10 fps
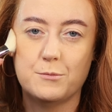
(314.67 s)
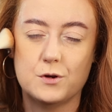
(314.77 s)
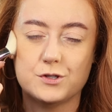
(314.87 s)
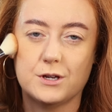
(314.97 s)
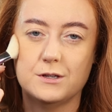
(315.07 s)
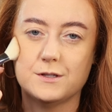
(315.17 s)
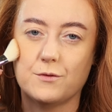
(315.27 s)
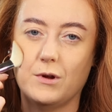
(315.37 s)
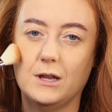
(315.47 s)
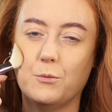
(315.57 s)
motion
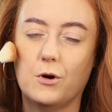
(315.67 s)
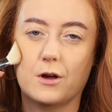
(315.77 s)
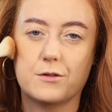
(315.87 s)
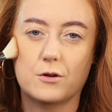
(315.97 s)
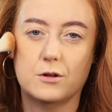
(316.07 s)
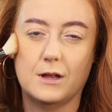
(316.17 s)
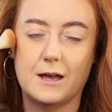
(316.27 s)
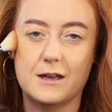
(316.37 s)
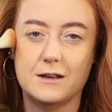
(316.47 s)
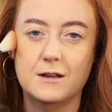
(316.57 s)
to really work the colour
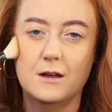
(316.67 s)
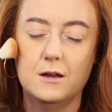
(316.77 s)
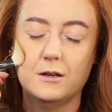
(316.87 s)
in.